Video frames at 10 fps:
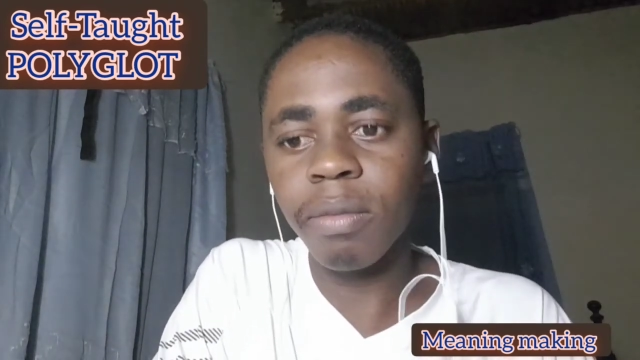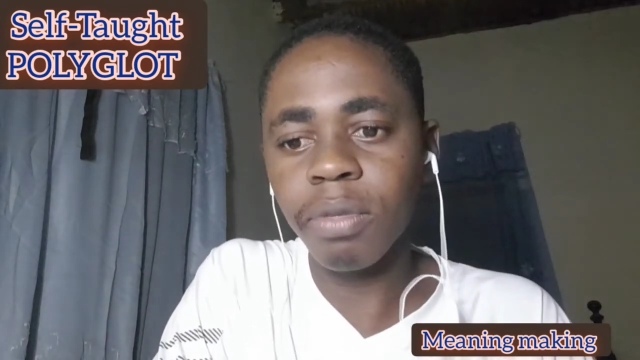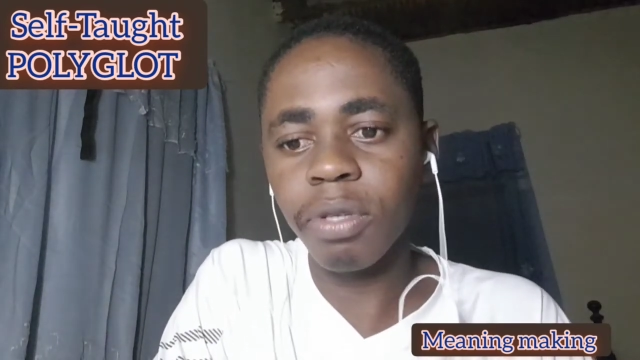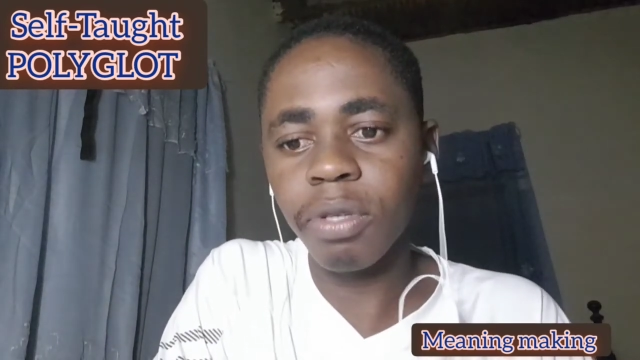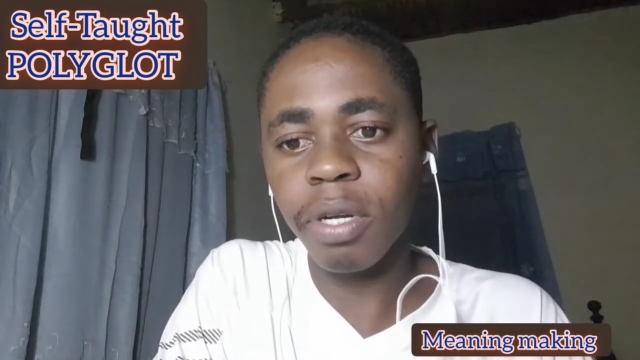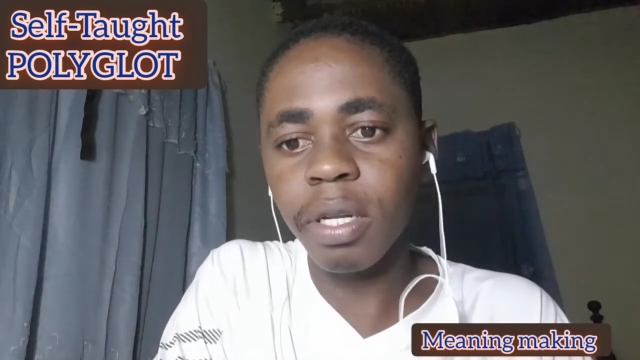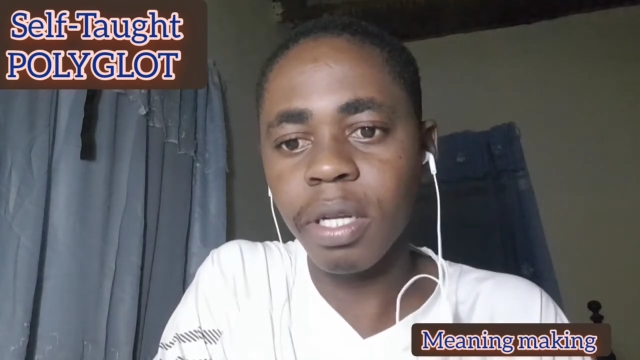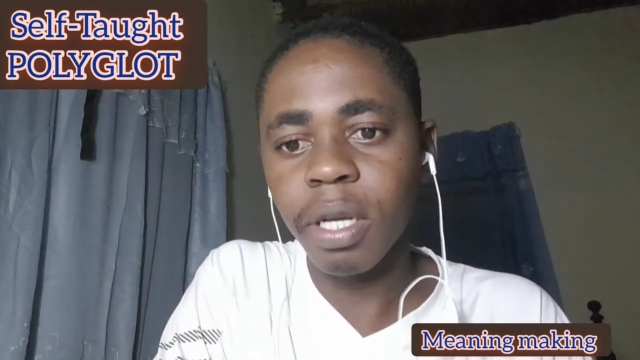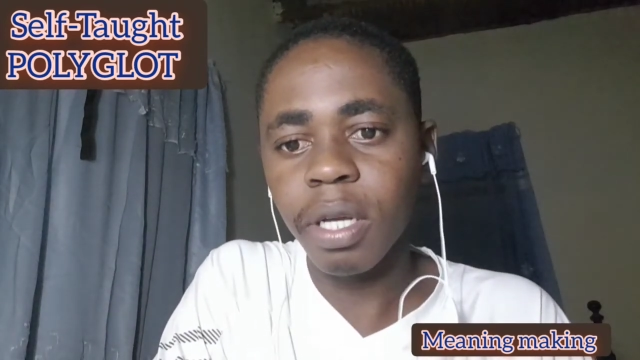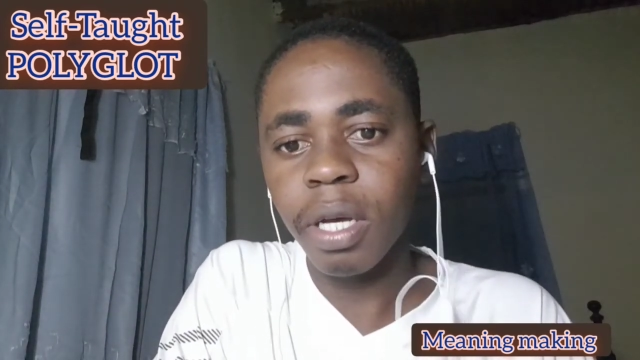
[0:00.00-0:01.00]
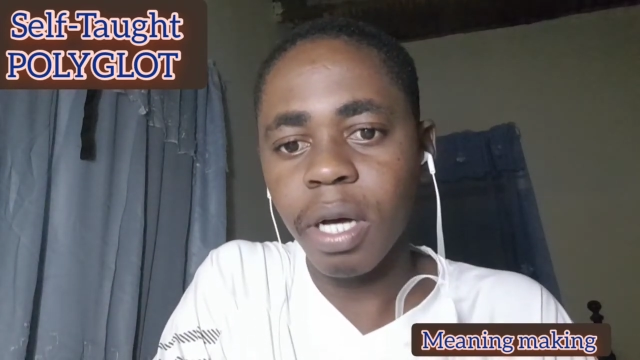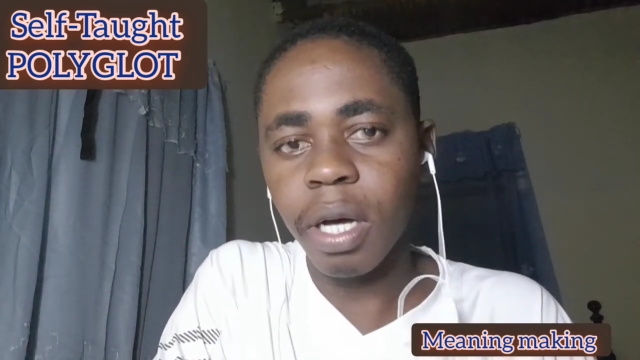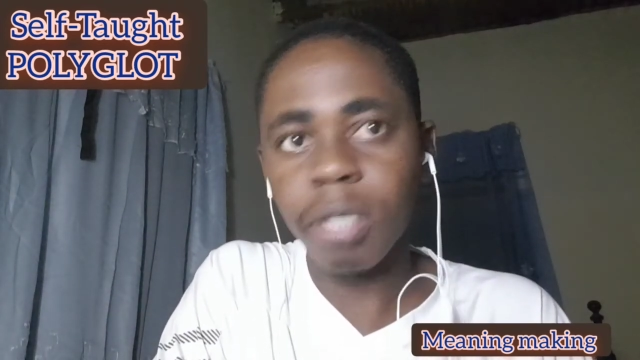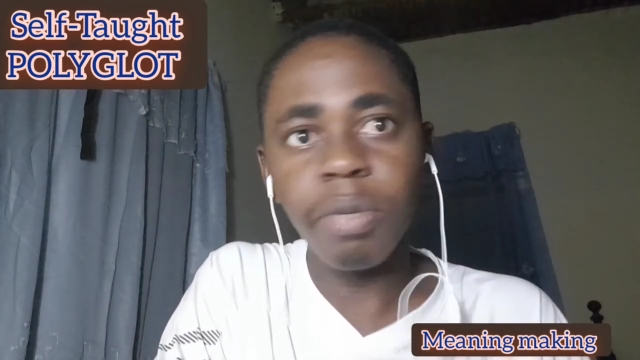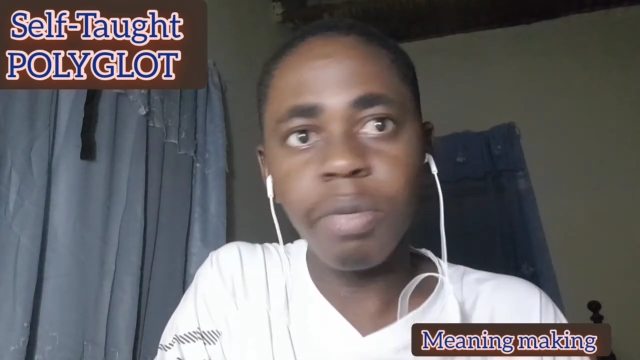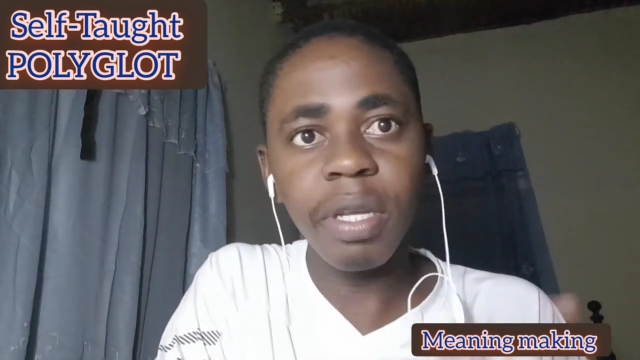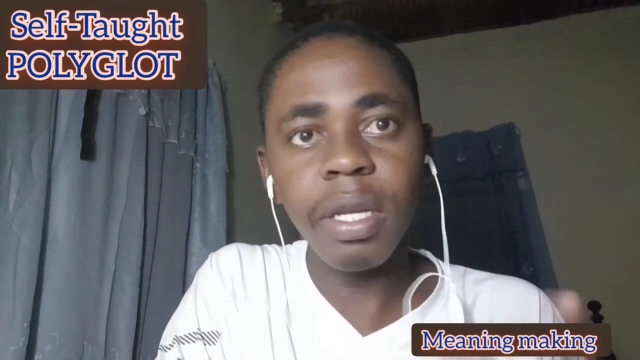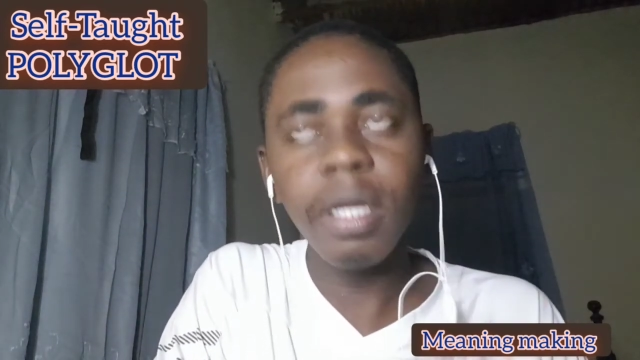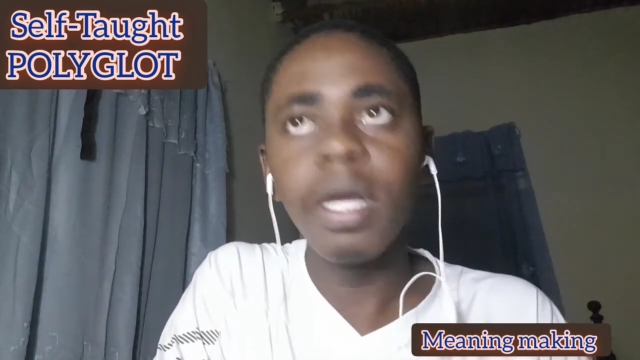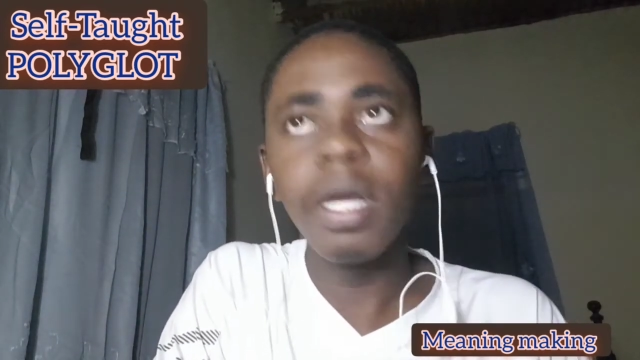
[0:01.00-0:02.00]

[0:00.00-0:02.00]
certain community.